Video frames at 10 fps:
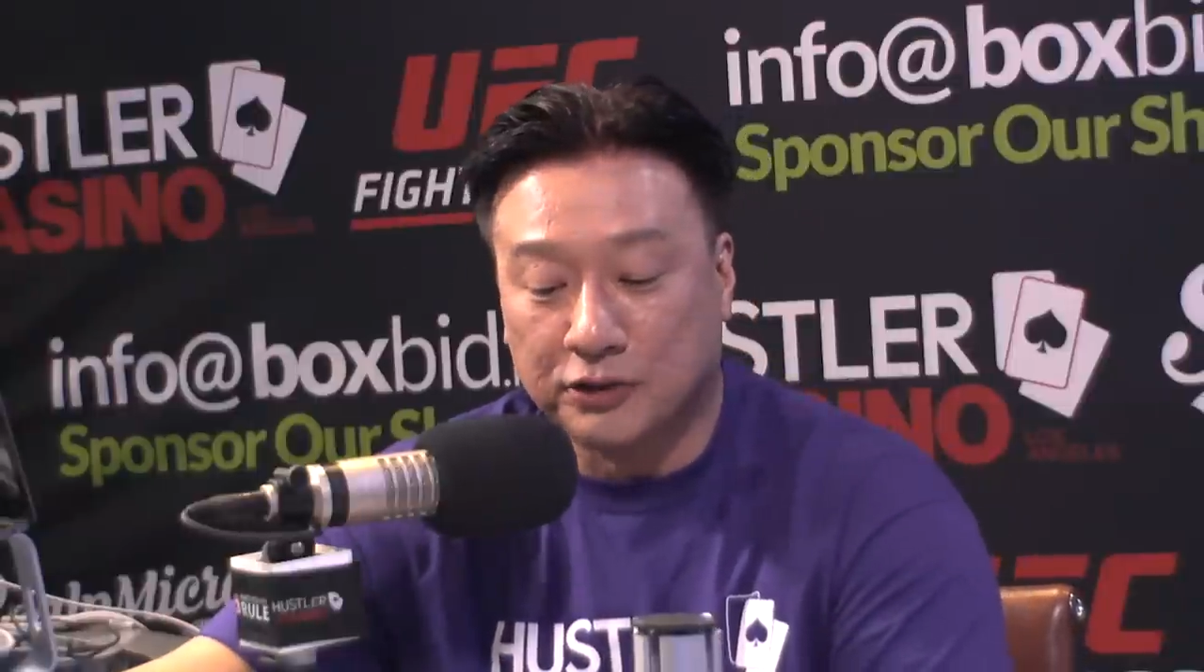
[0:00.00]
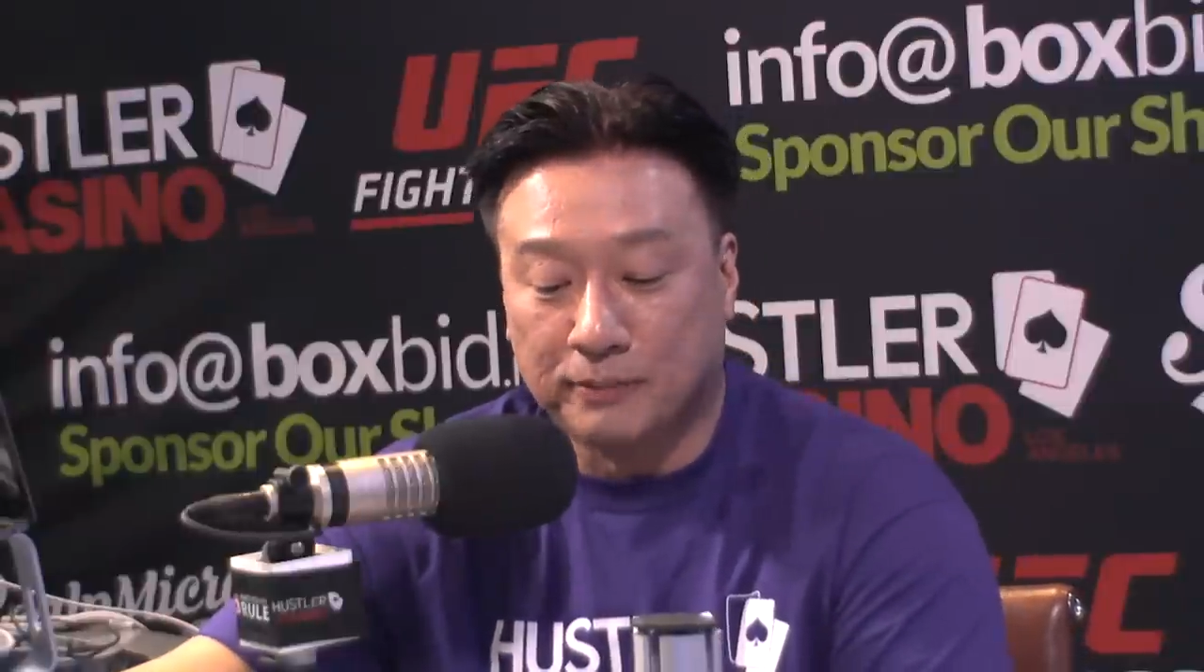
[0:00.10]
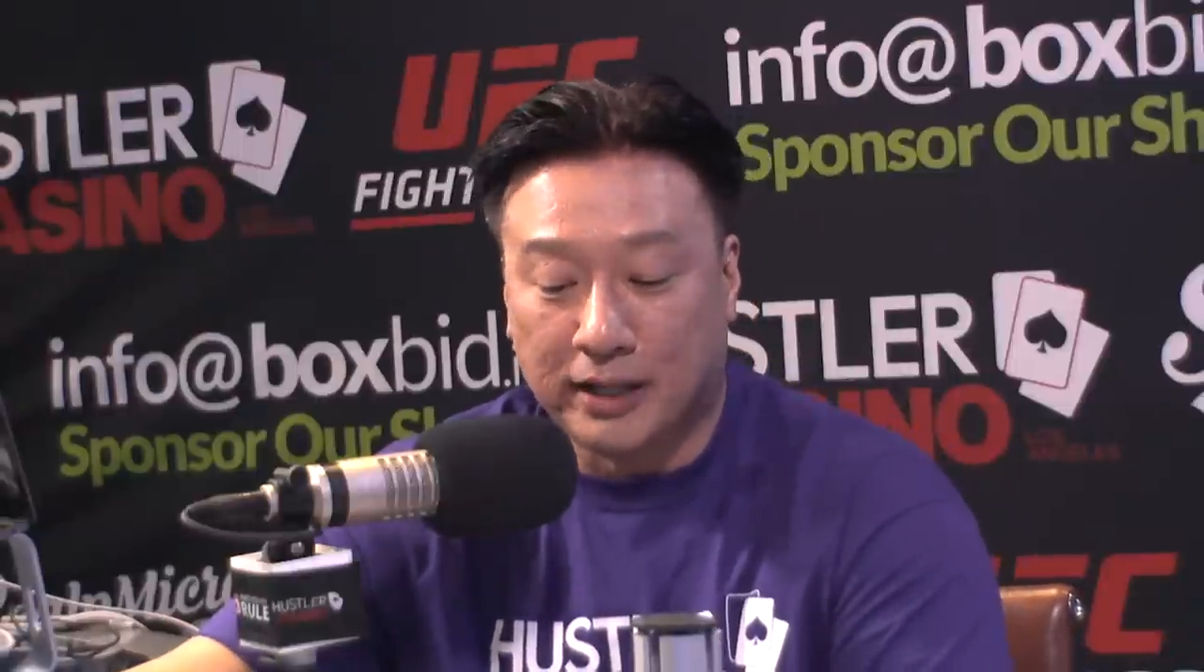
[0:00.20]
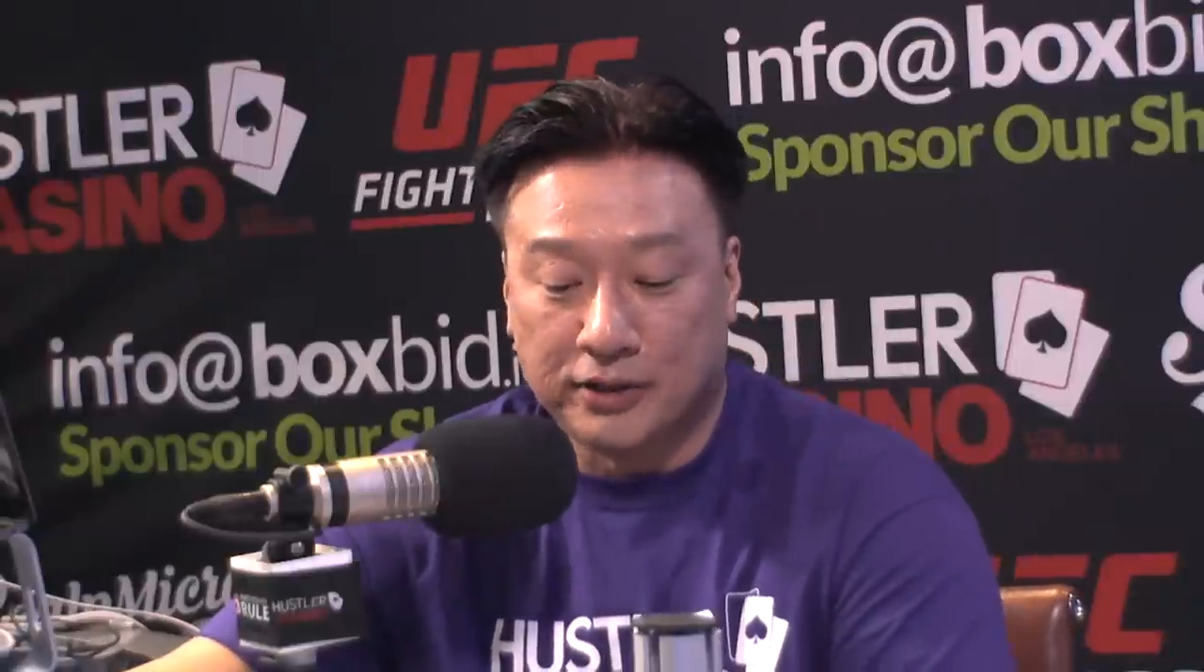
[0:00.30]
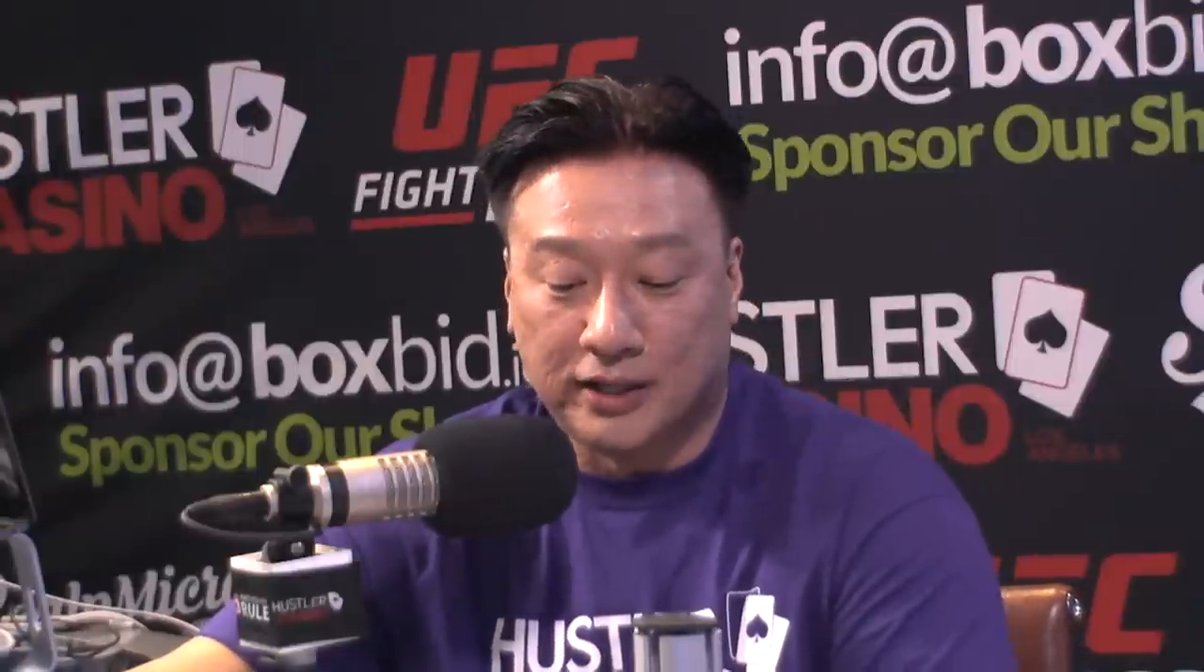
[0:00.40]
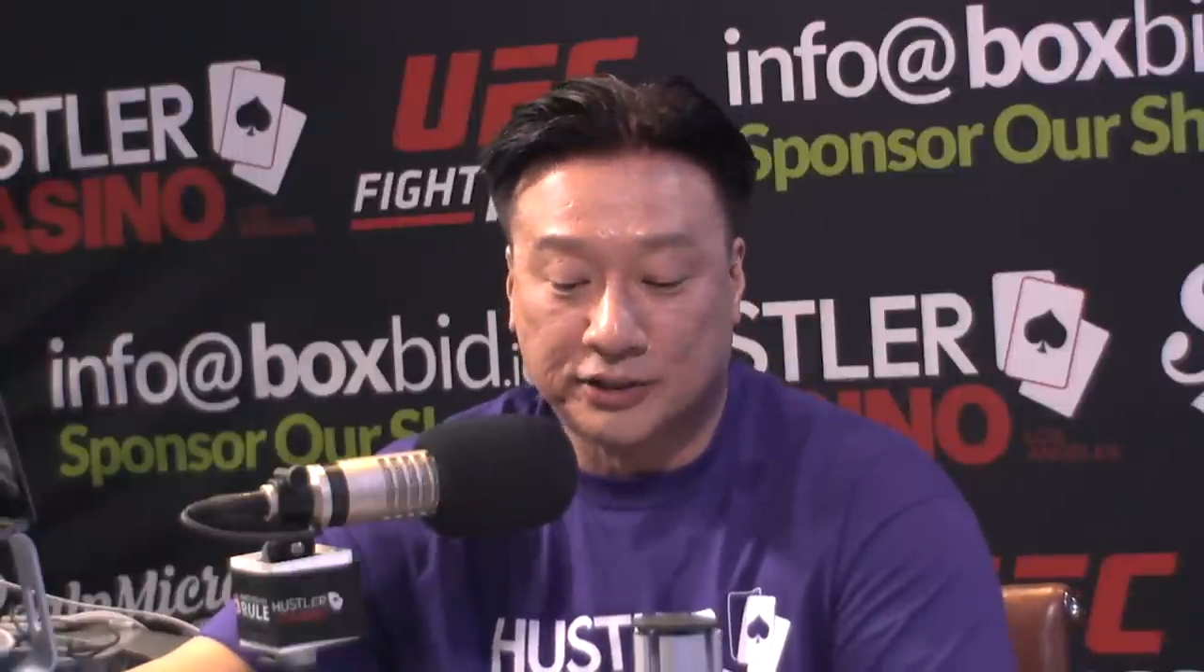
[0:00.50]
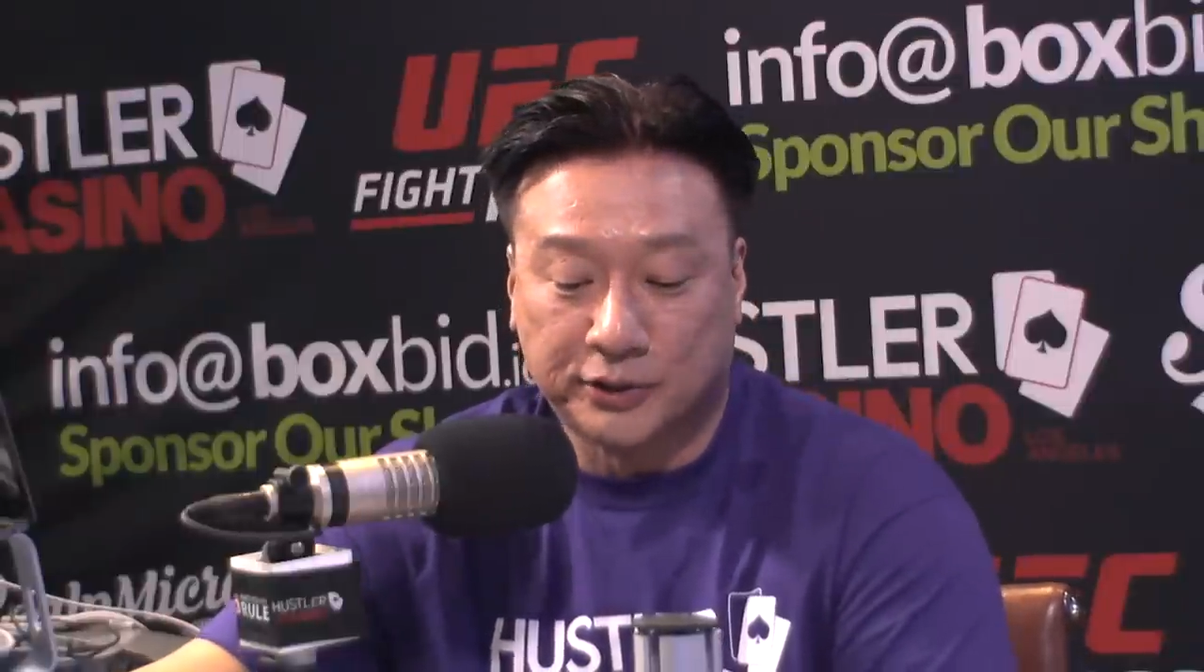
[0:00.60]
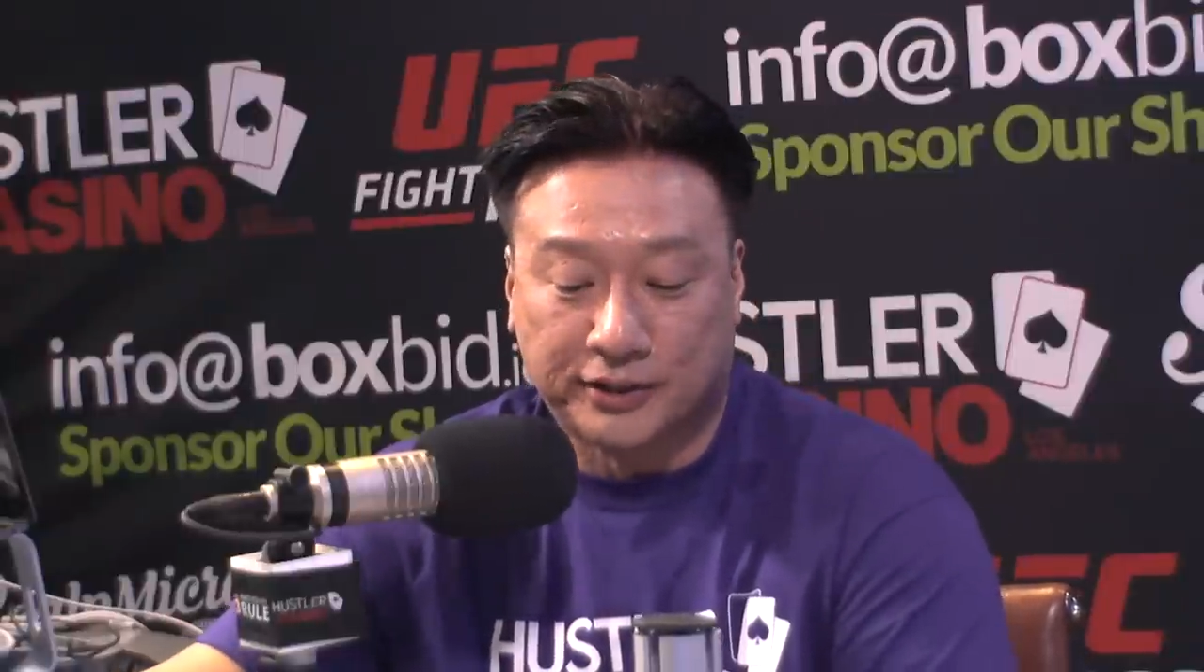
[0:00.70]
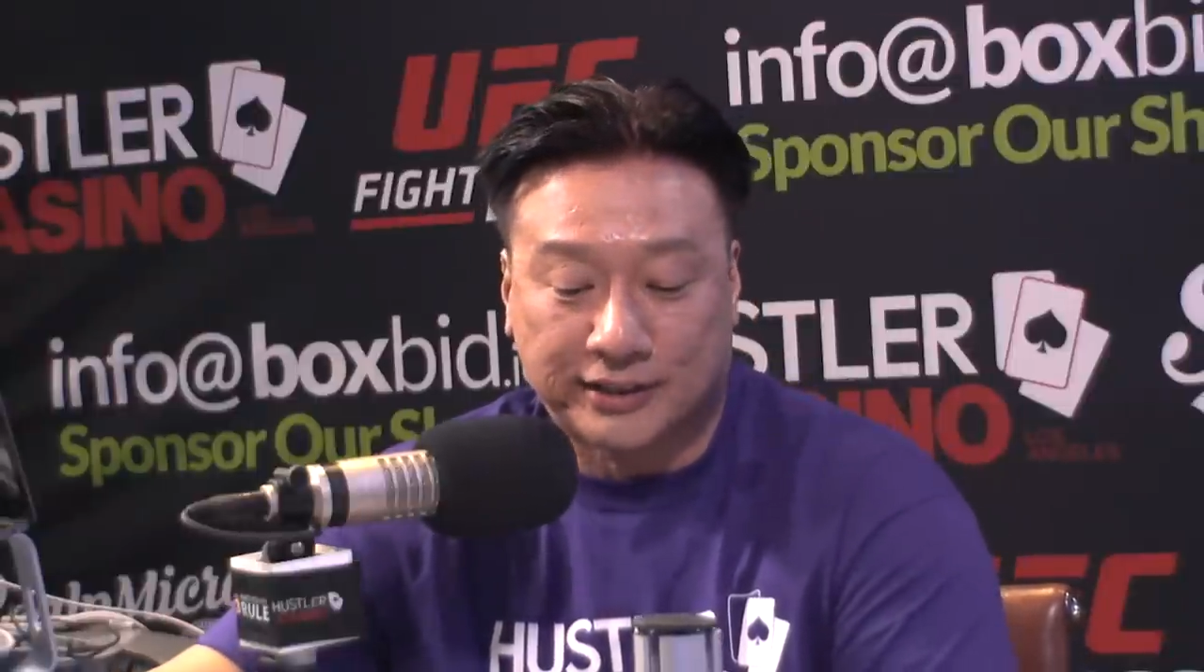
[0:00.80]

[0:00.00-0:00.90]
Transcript: you by the Hustler